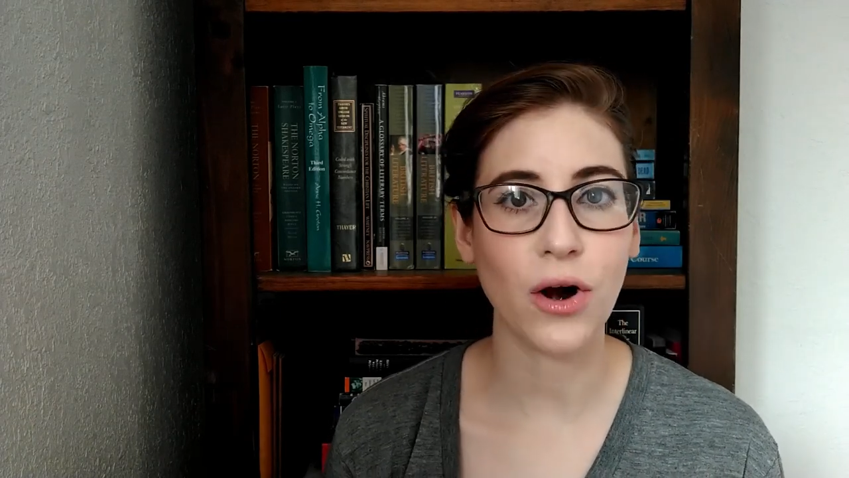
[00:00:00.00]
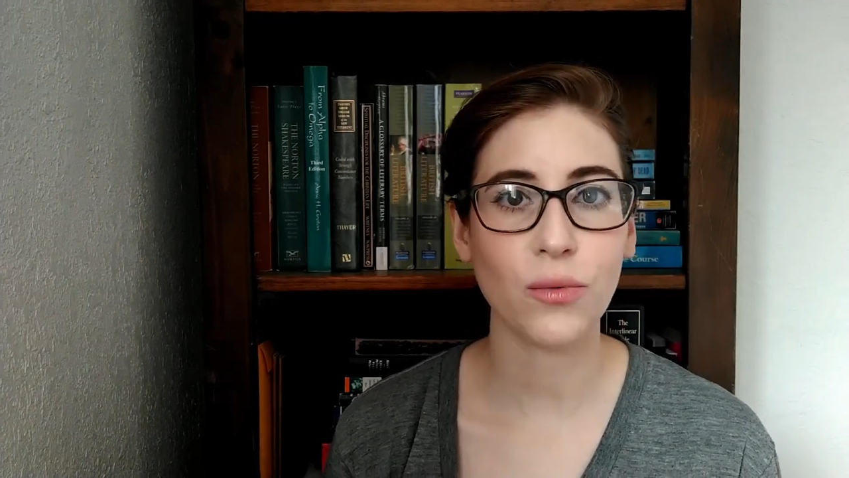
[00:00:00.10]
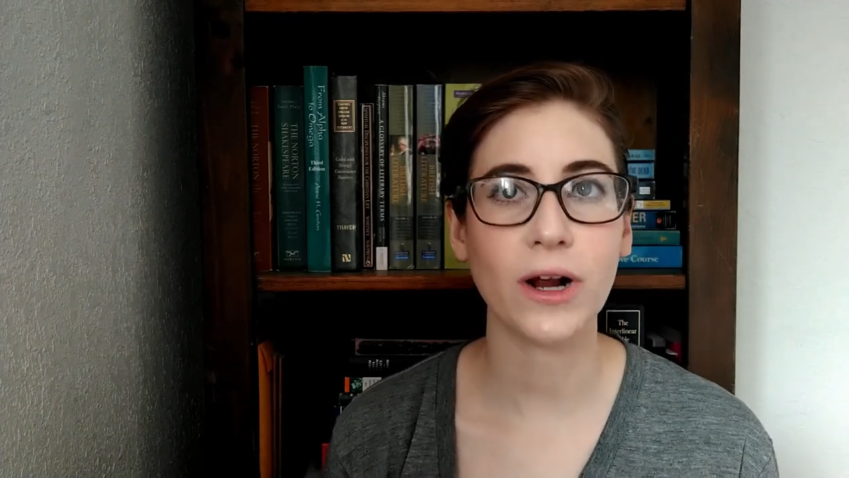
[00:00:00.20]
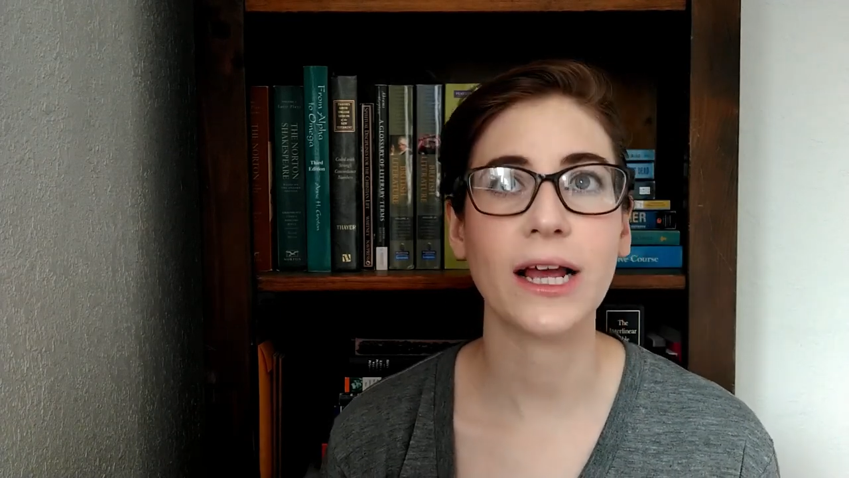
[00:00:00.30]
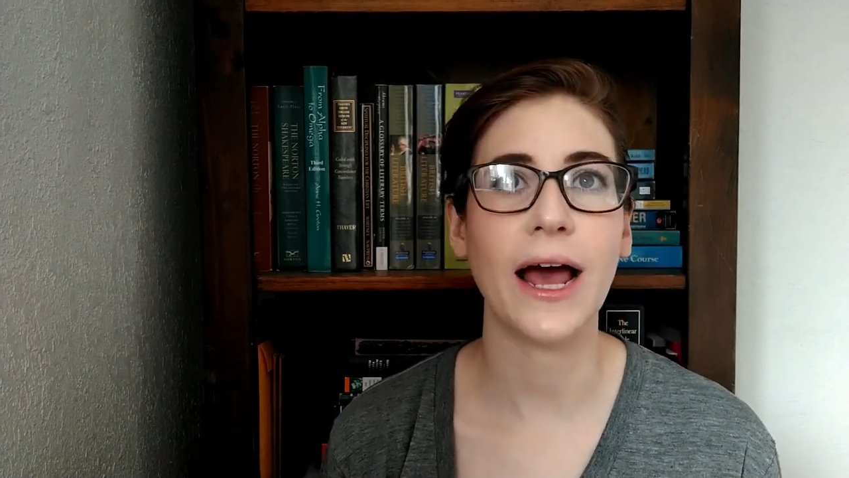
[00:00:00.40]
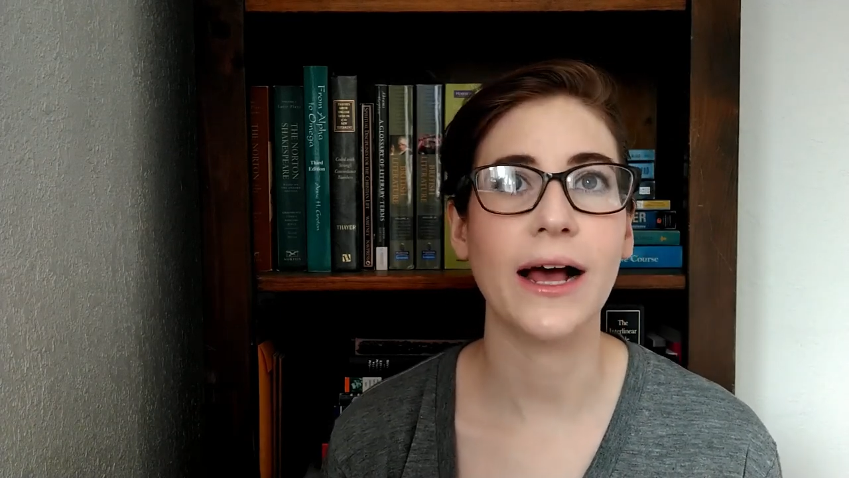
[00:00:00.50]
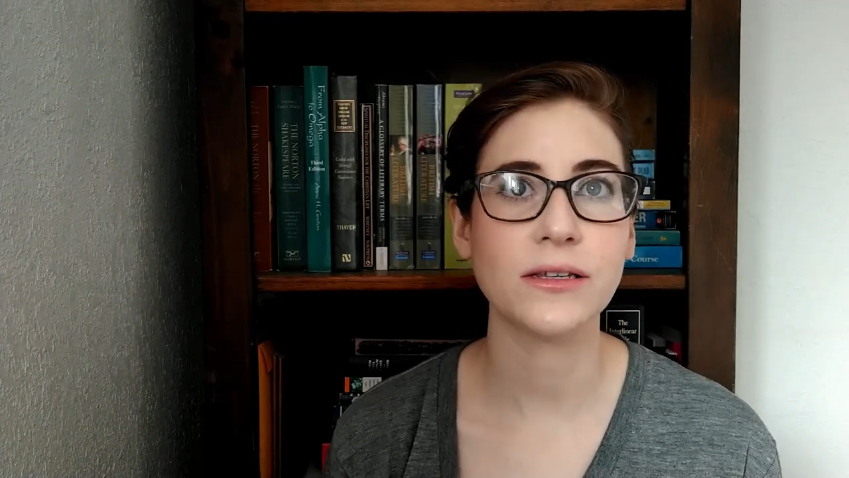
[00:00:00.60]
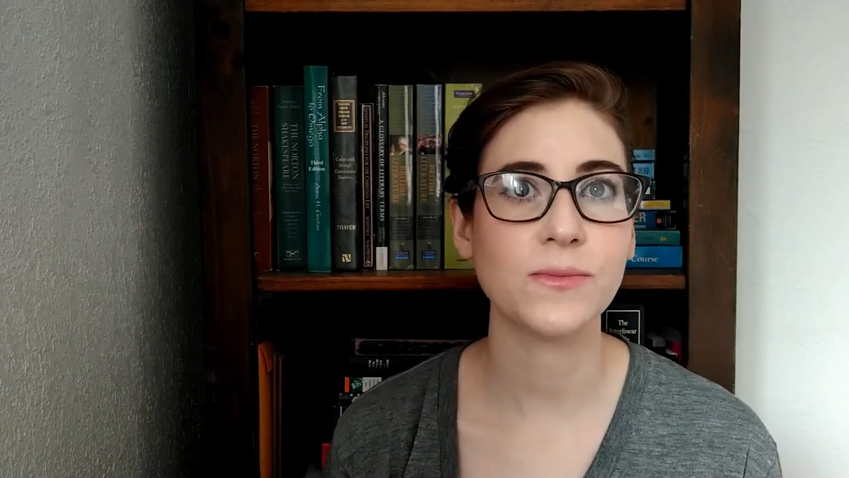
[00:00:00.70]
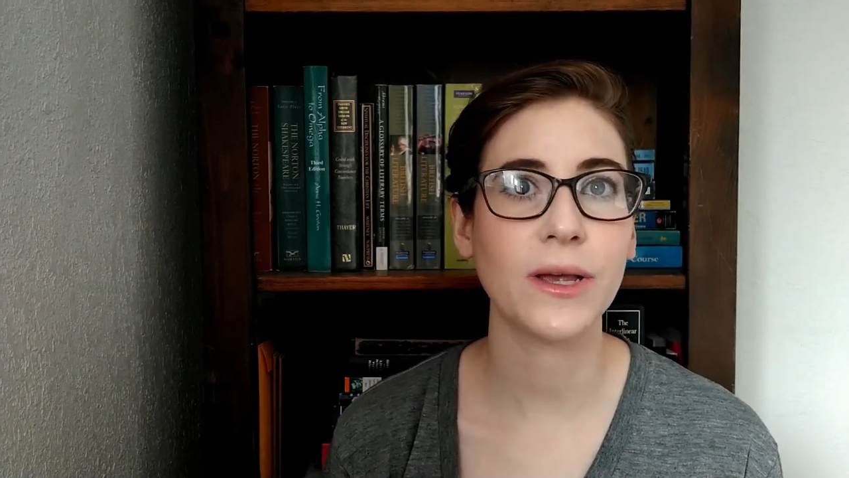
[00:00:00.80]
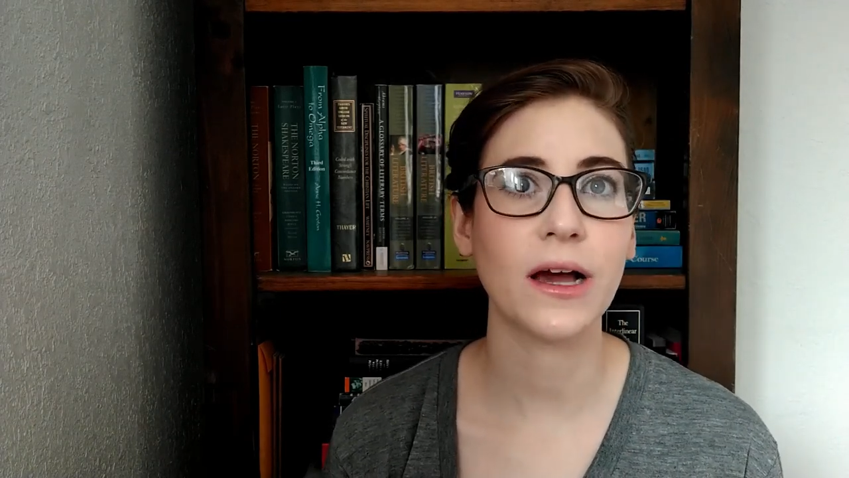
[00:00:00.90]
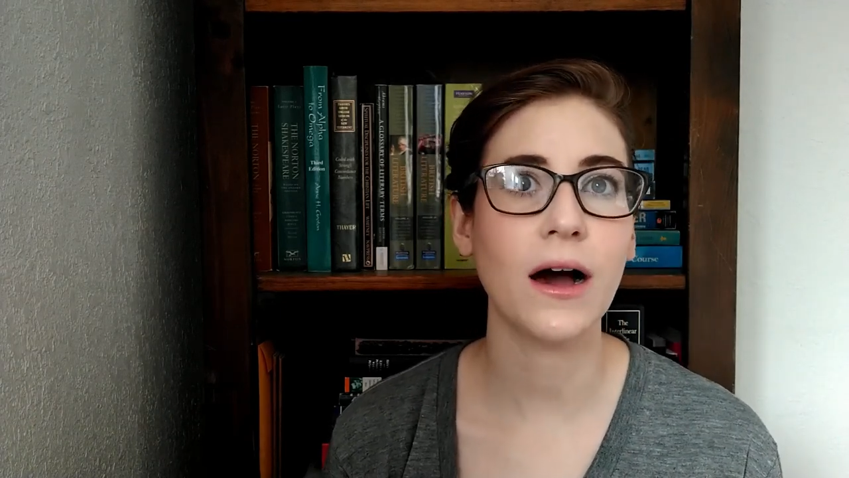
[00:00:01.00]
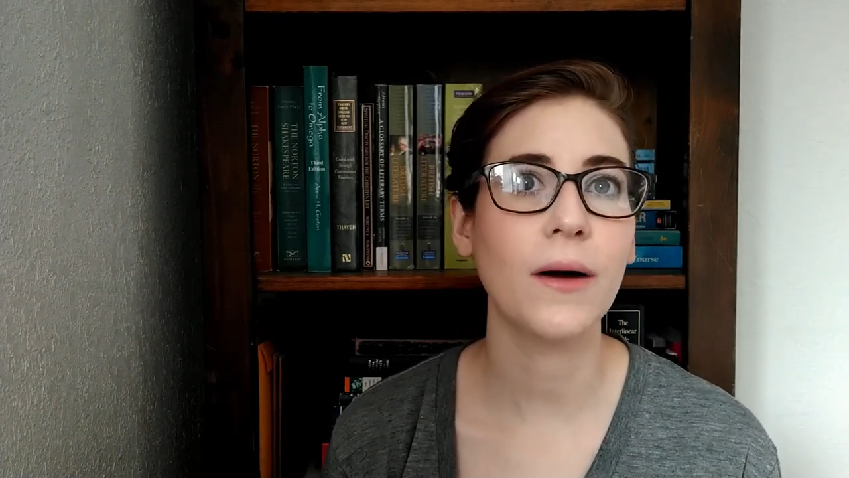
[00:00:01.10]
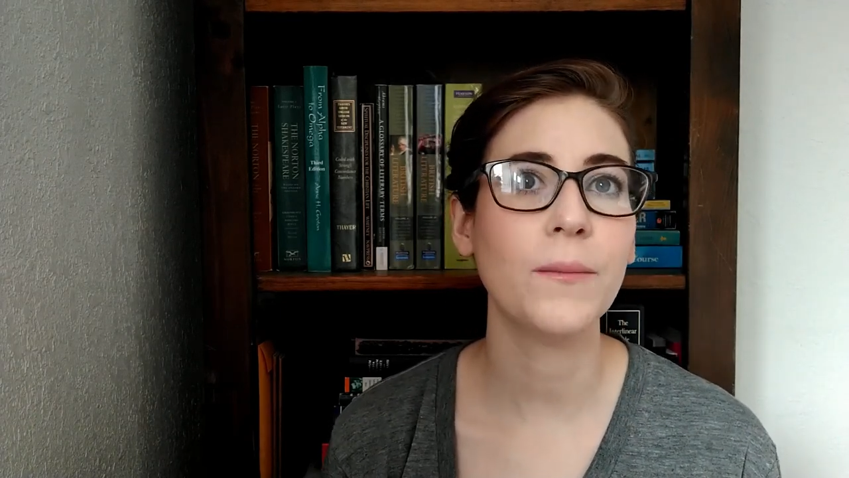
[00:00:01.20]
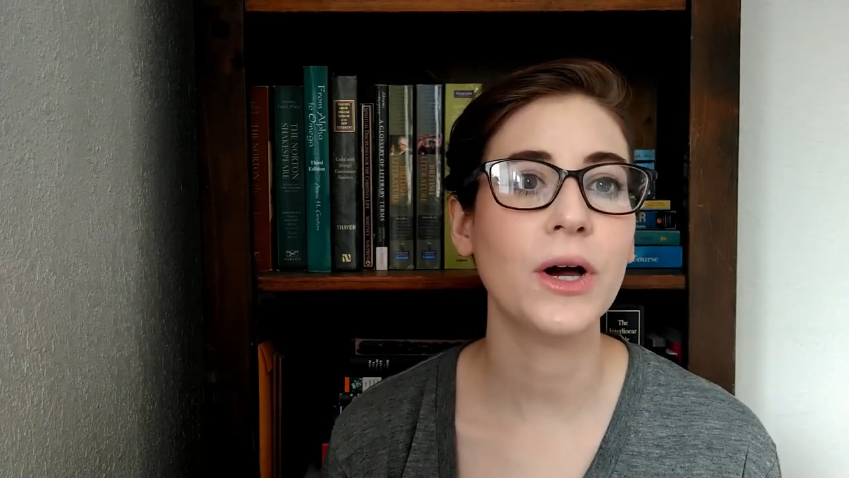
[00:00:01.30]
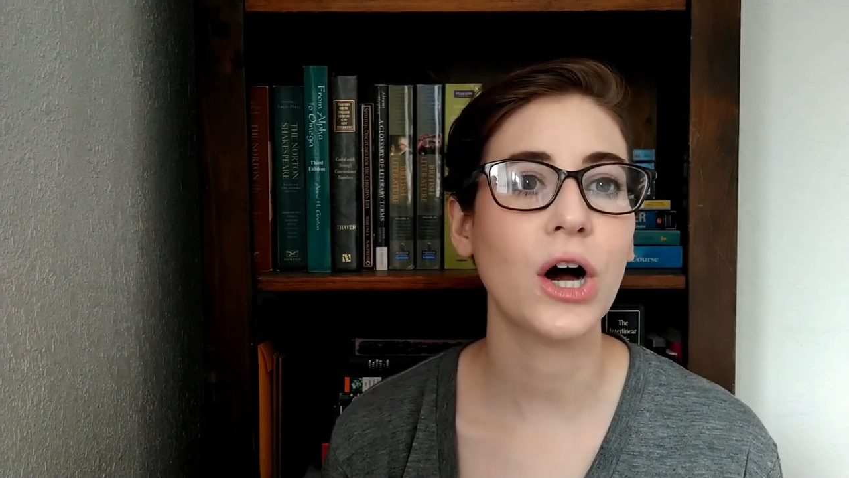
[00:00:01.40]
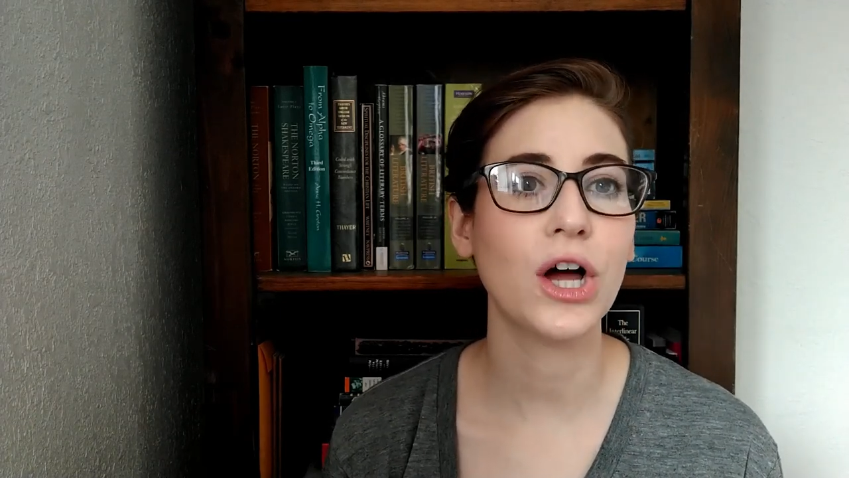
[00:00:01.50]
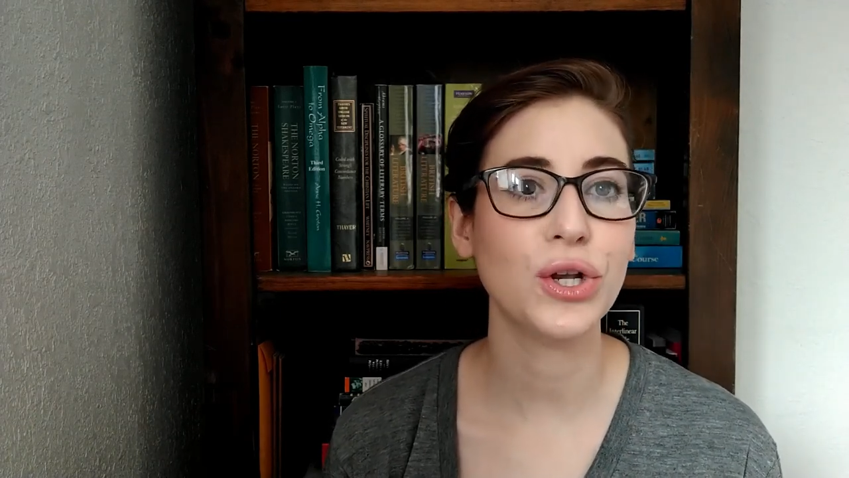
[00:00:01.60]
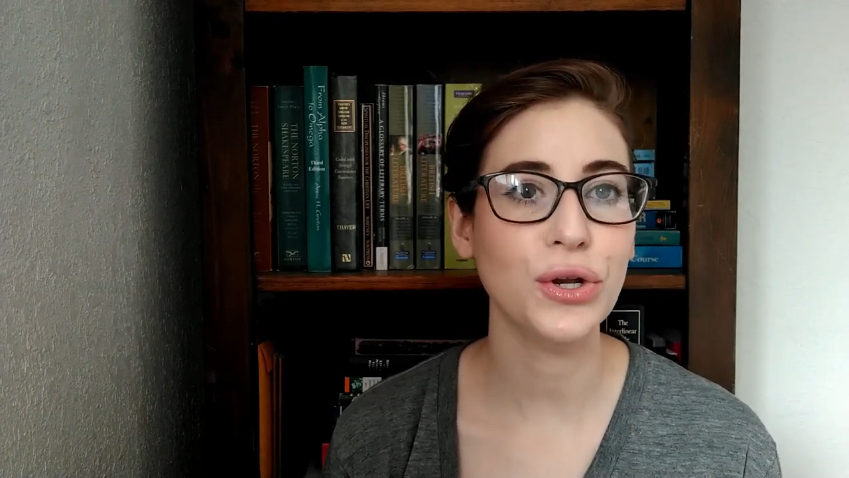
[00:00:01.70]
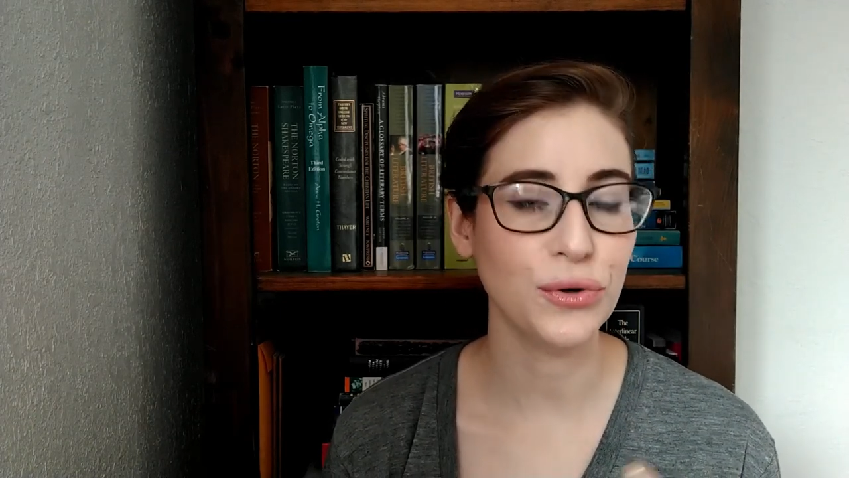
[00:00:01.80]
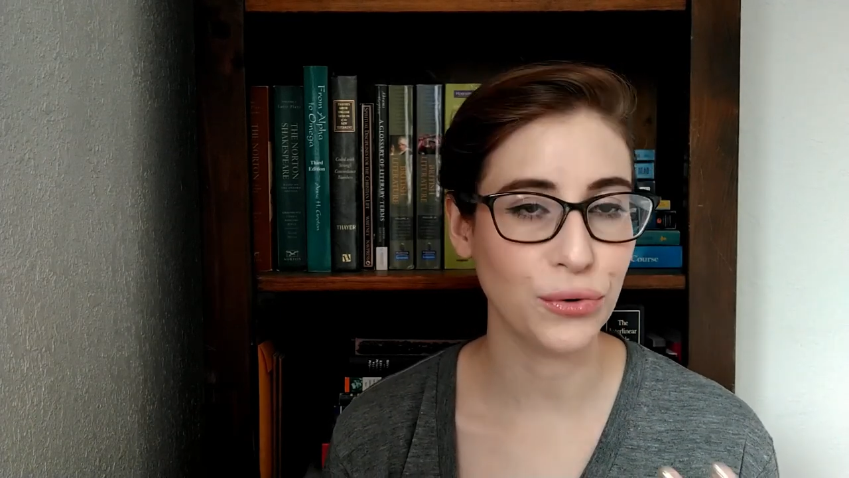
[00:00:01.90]
artwork has become a
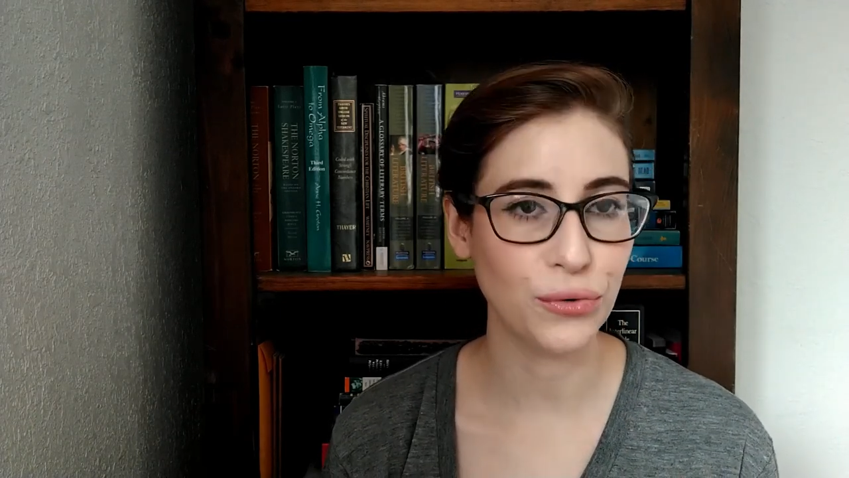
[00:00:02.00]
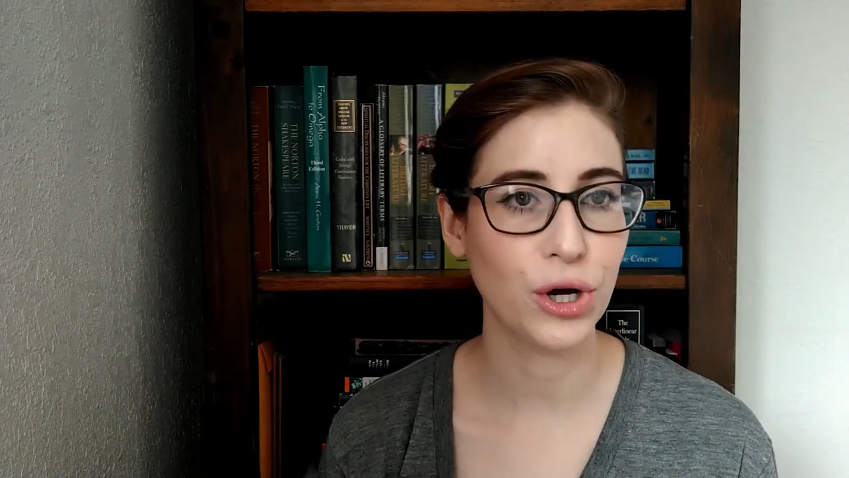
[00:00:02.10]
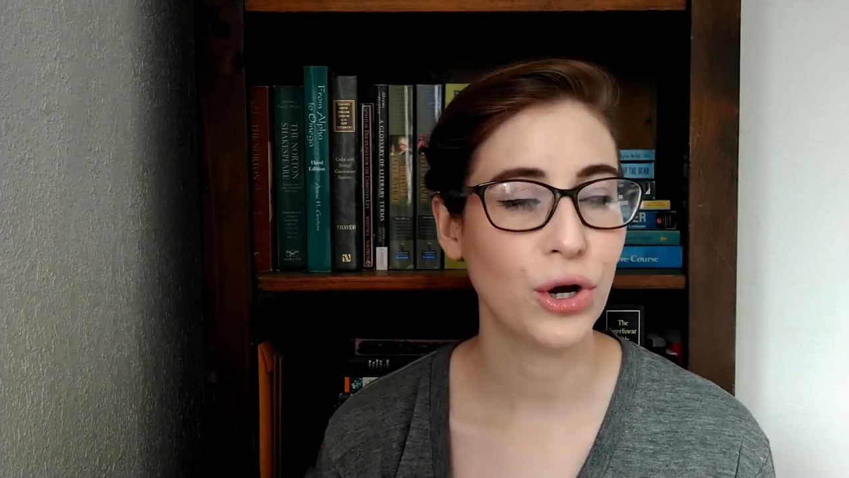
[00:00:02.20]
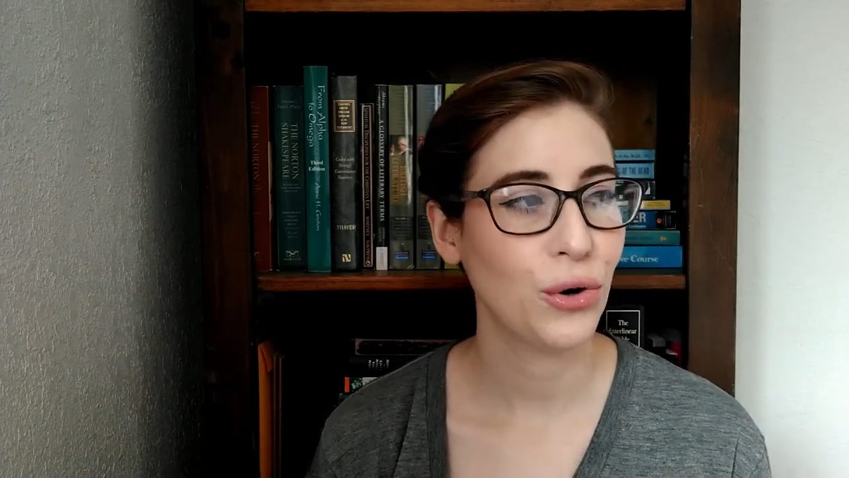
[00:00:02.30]
new